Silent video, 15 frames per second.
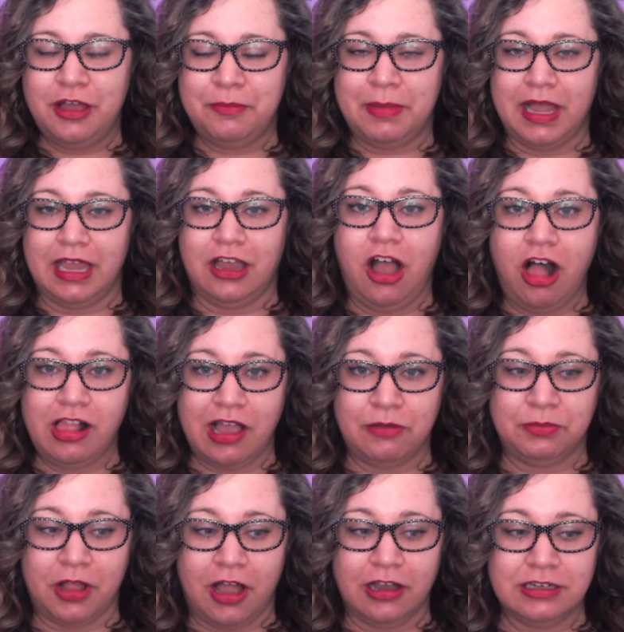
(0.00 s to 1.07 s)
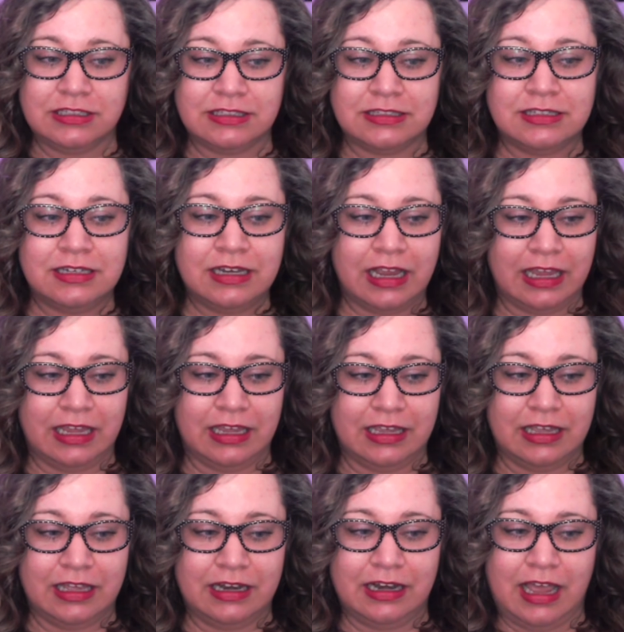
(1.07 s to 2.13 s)
my callout blocks,
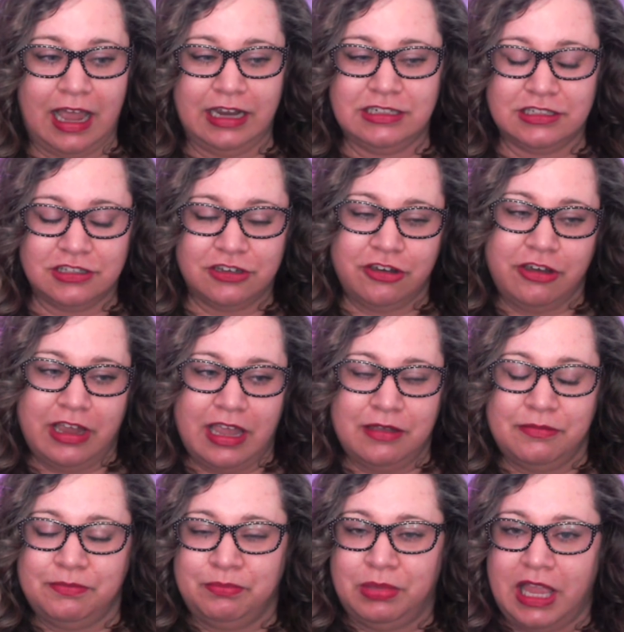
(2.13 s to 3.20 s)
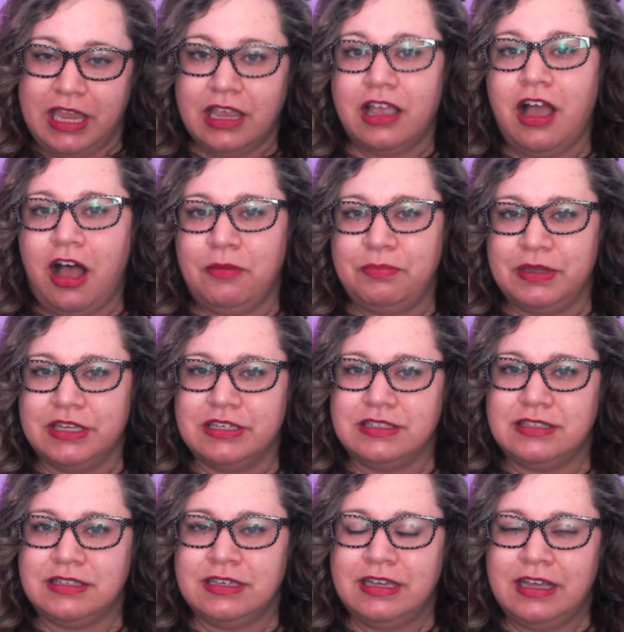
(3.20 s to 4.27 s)
and I just create blank
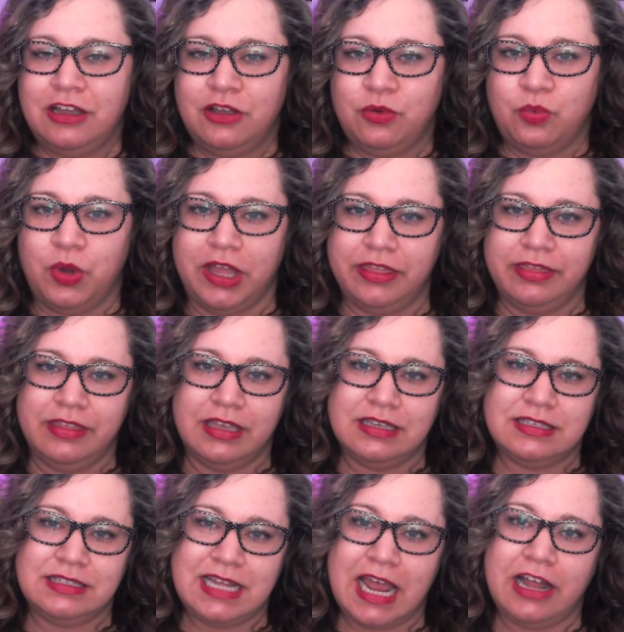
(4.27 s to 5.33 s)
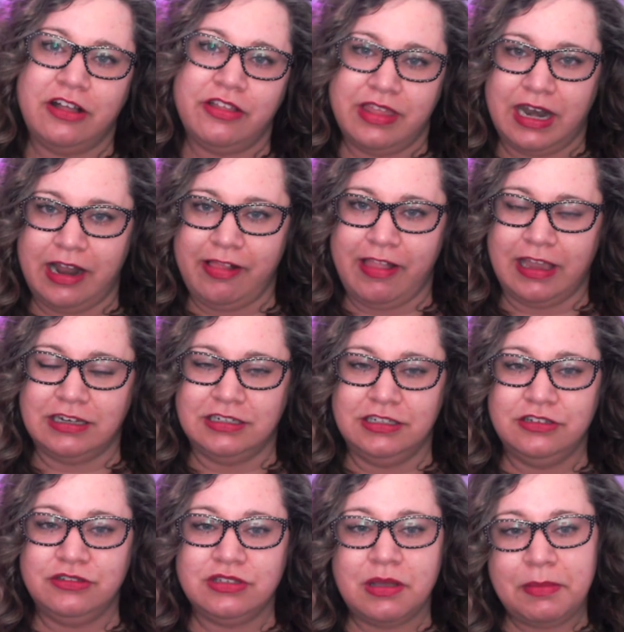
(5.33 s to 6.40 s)
copies with the style that I like to
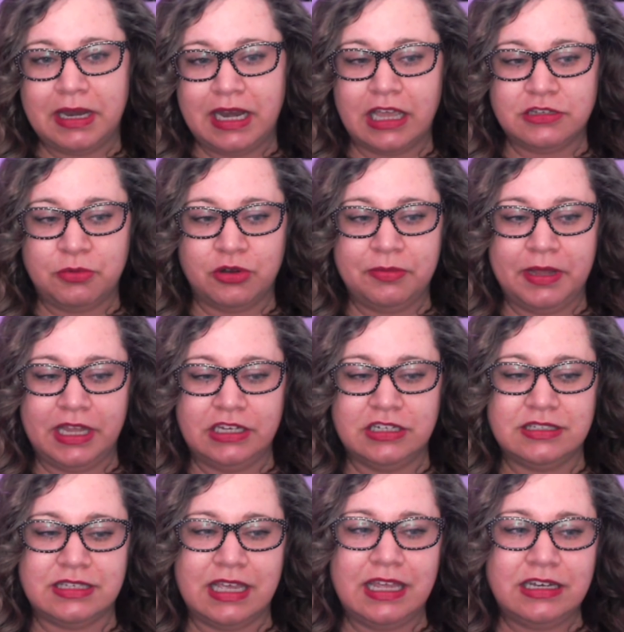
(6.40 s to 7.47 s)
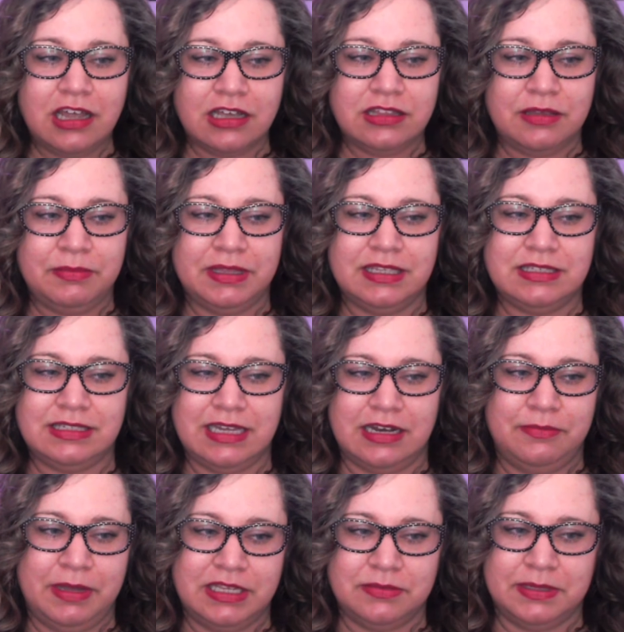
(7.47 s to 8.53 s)
use on my dashboard pages and tuck them in this
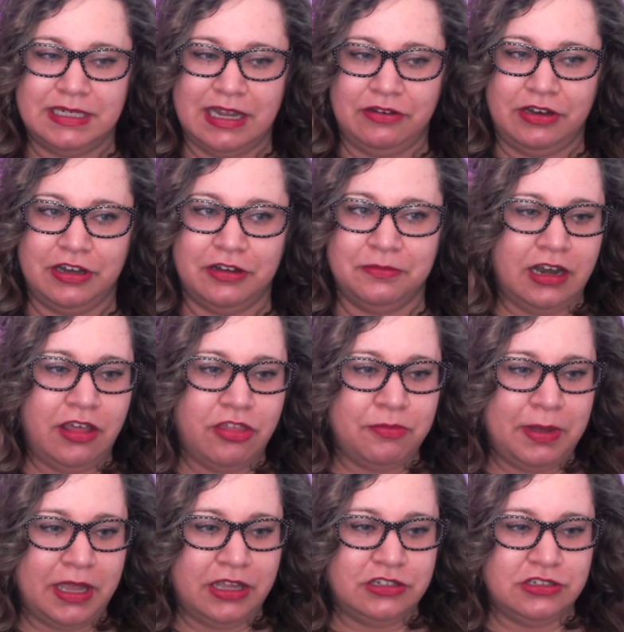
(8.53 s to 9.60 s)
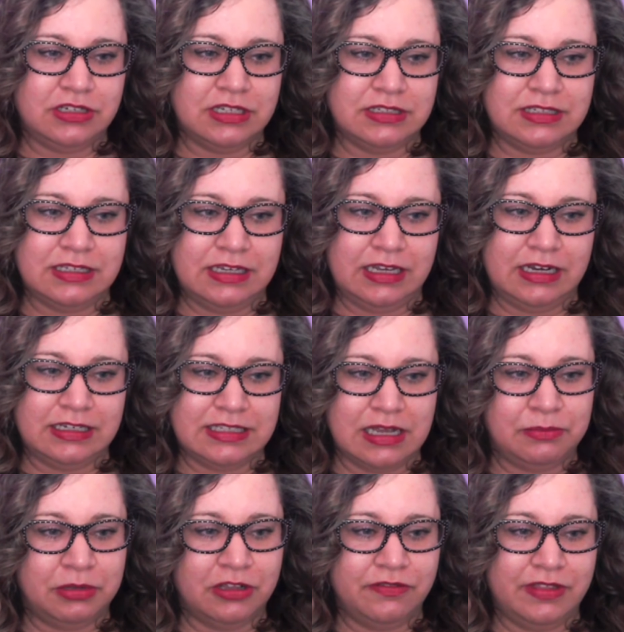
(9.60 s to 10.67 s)
databasement down here. Another page you can see an
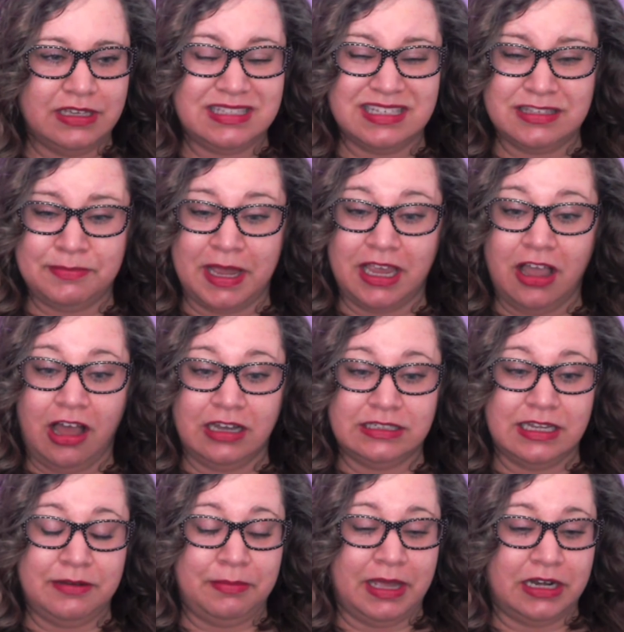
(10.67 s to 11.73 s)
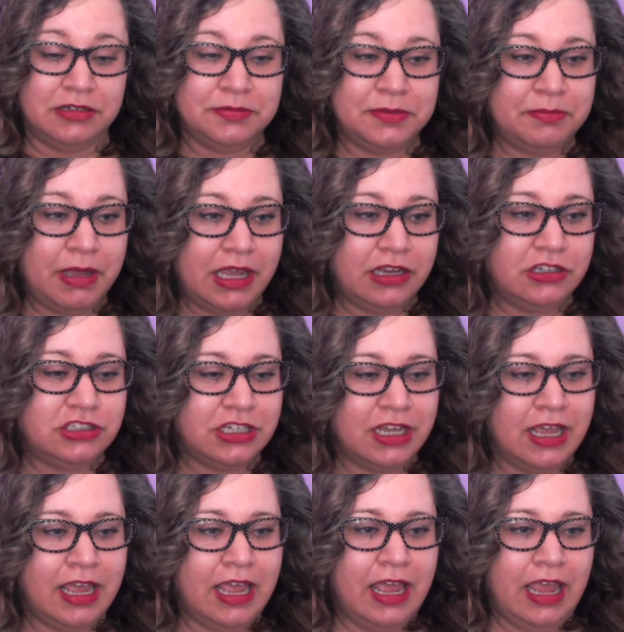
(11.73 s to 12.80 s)
example of this is my content management page.
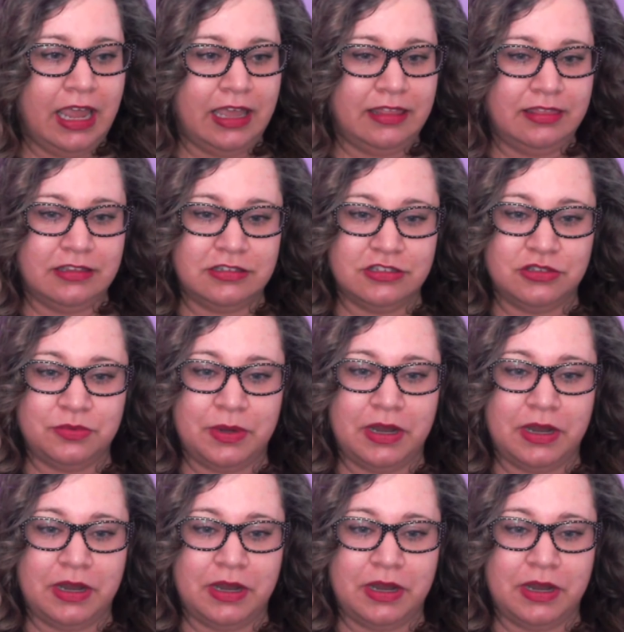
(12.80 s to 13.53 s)
And this is